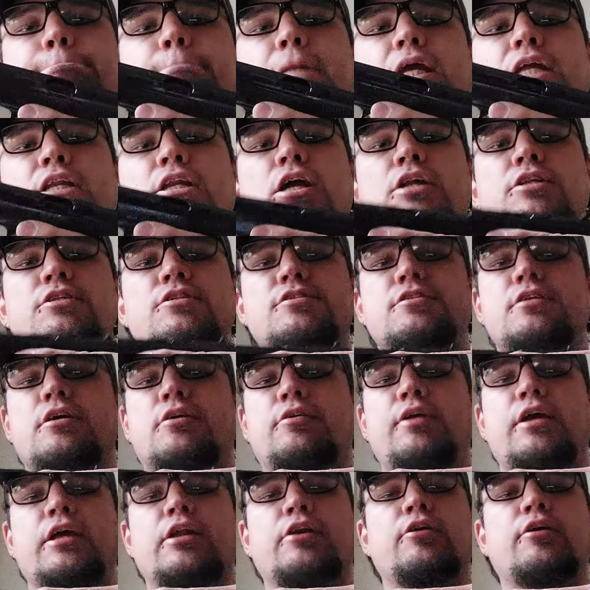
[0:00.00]
And not to
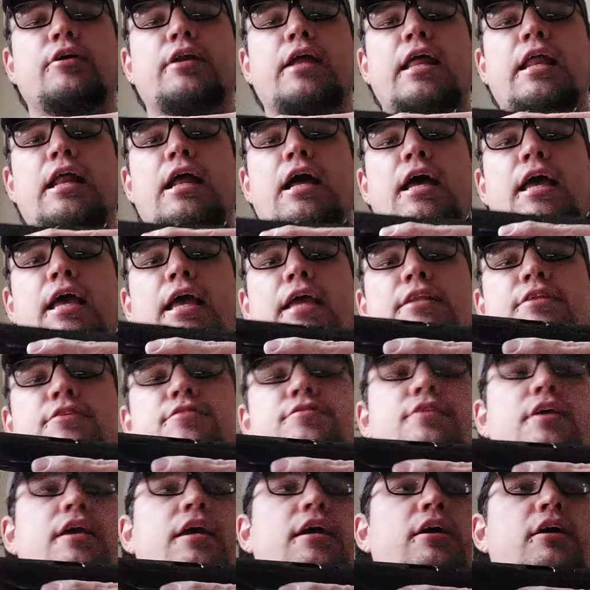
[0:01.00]
sound ignorant, I hate to
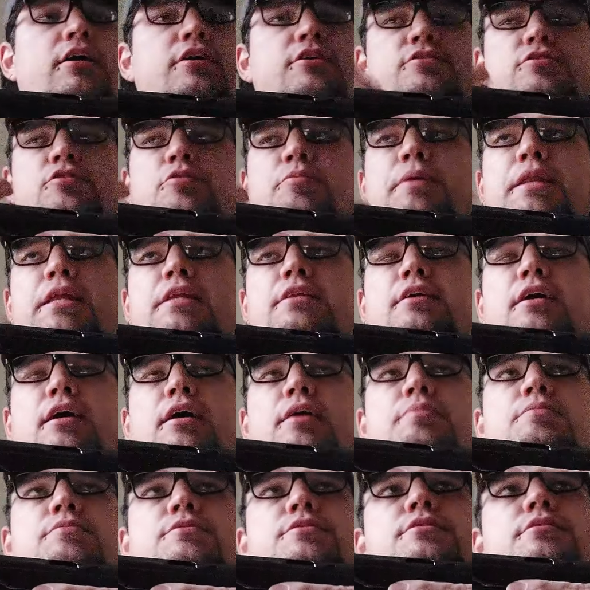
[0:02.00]
say so many
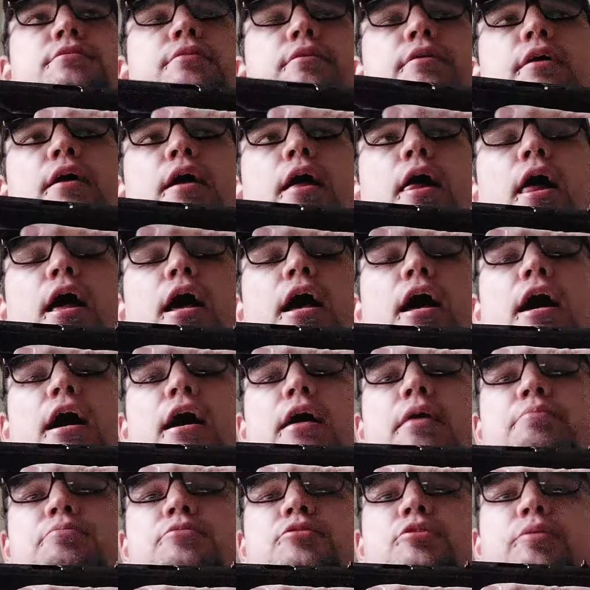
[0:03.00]
times.
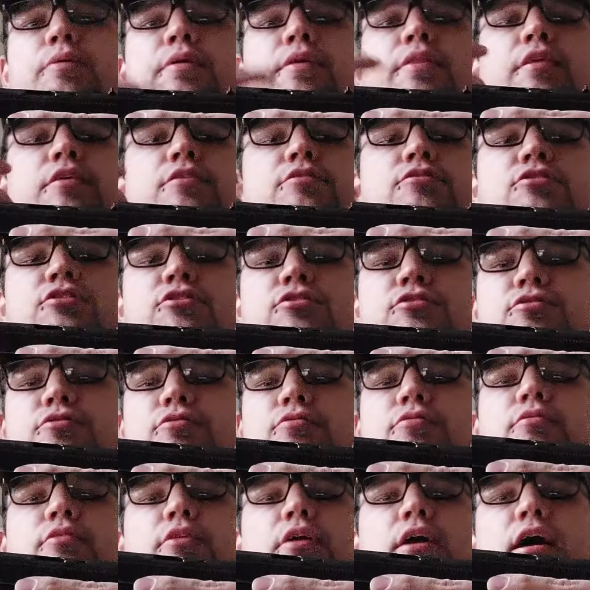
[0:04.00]
I'm doing this just
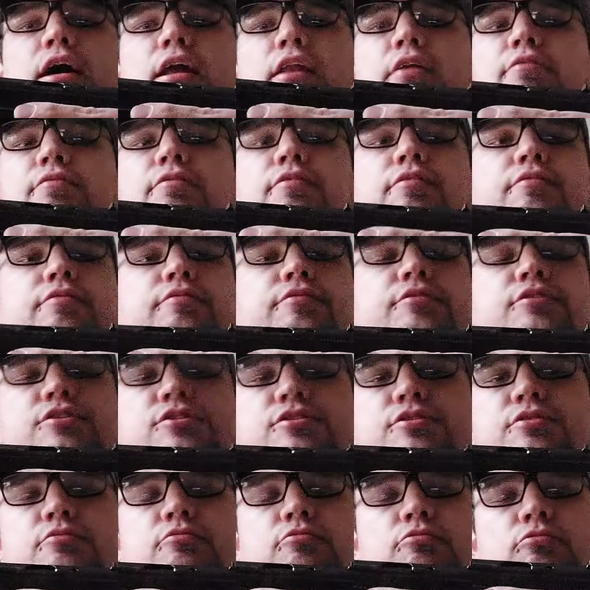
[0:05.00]
out of
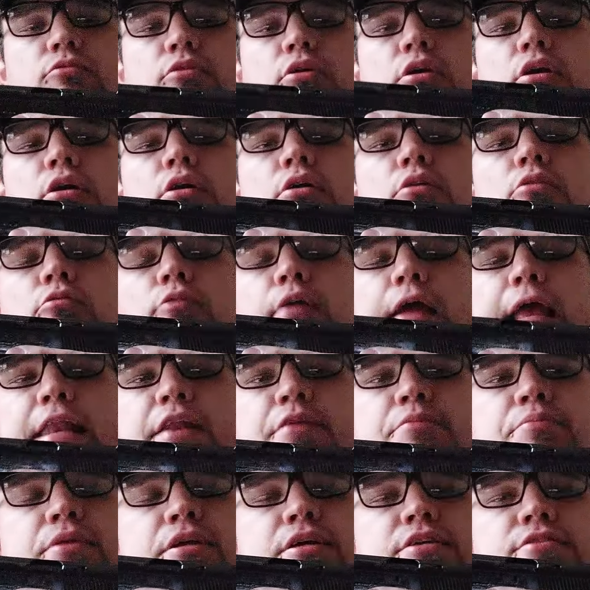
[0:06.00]
just
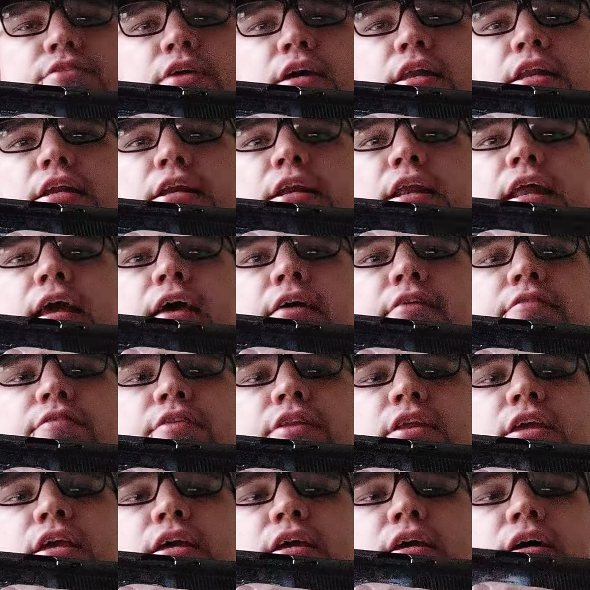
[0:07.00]
randomness. I didn't have
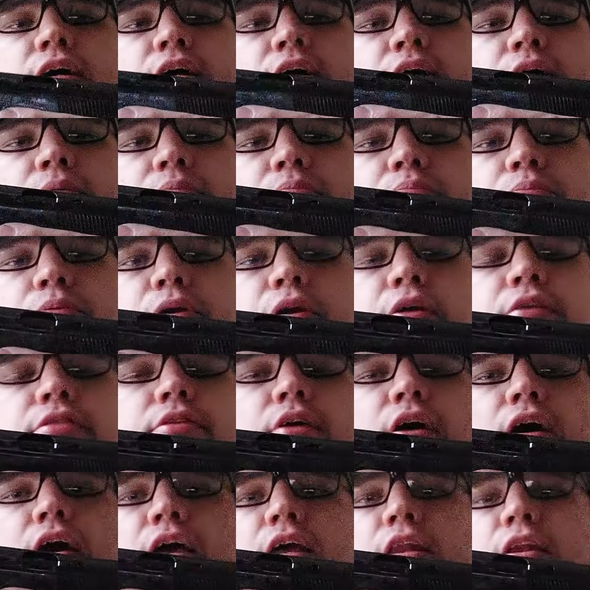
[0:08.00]
any
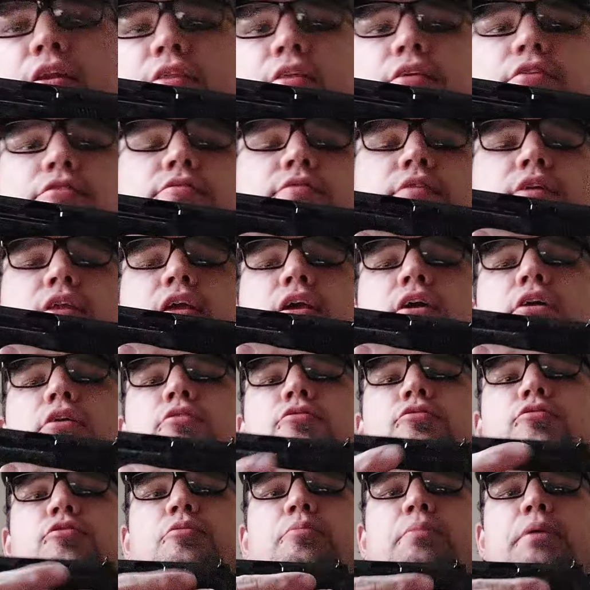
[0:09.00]
pre-thought into this
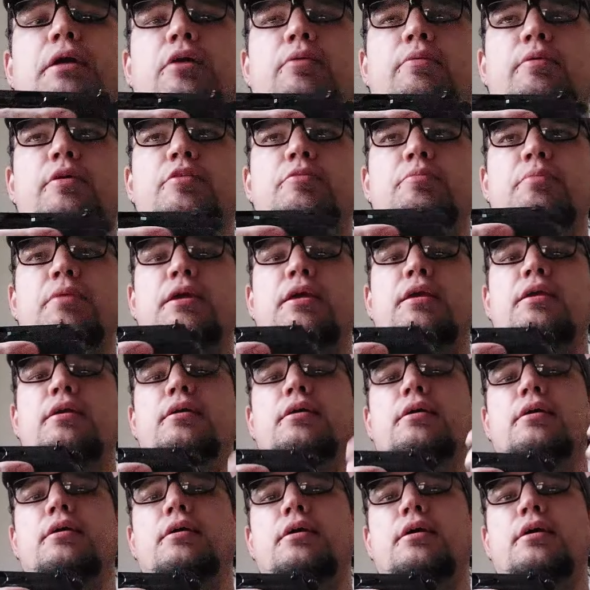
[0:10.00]
video, so bear with me.
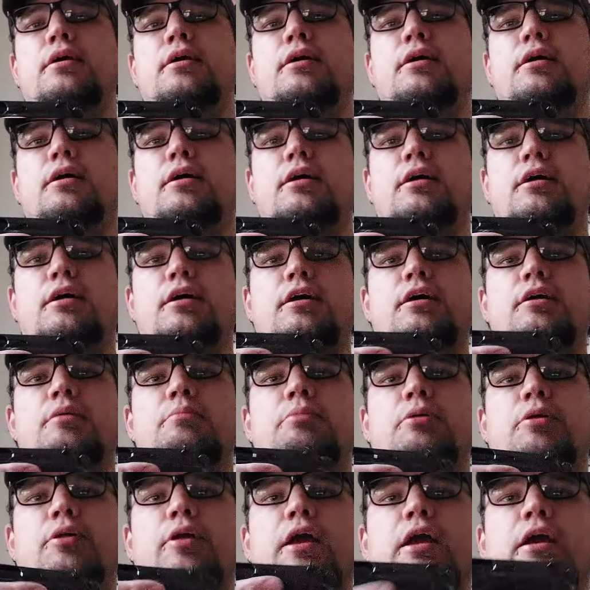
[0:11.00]

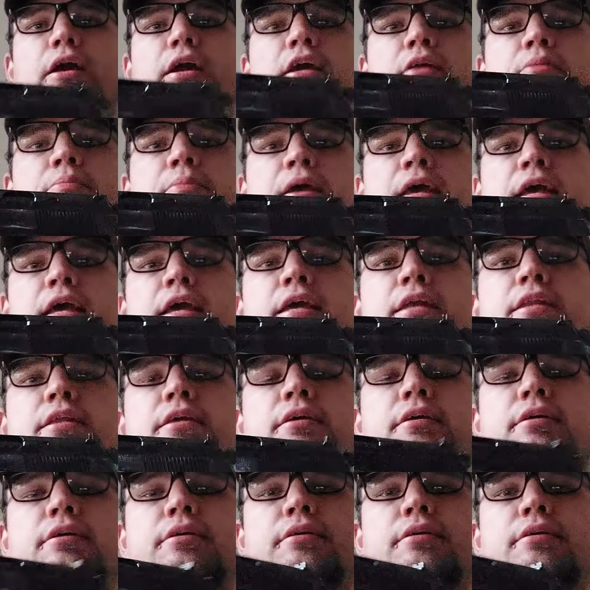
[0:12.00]
Bulgarian made,